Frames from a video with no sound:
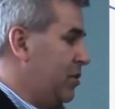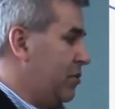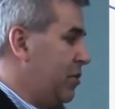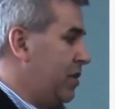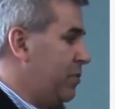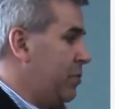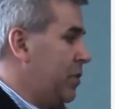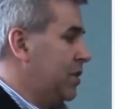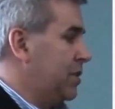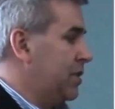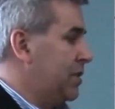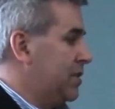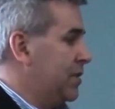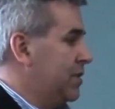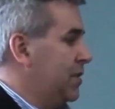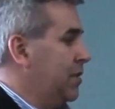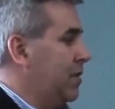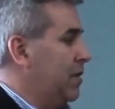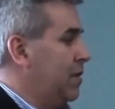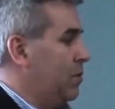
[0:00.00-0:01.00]
the next 12
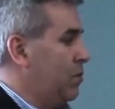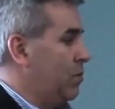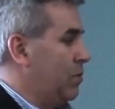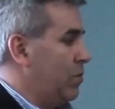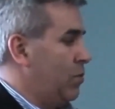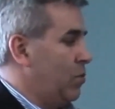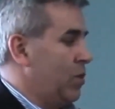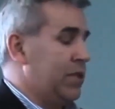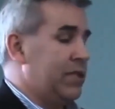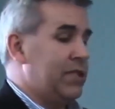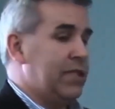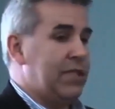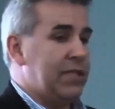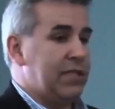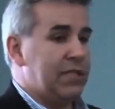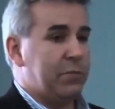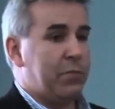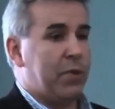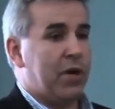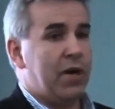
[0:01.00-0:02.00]
months, we're
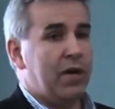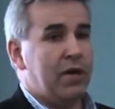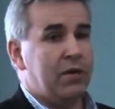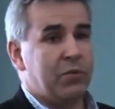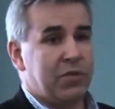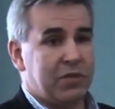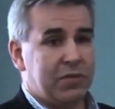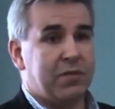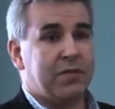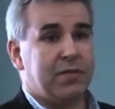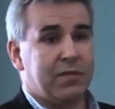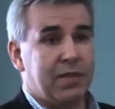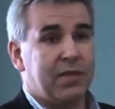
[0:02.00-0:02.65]
seeking to partner with,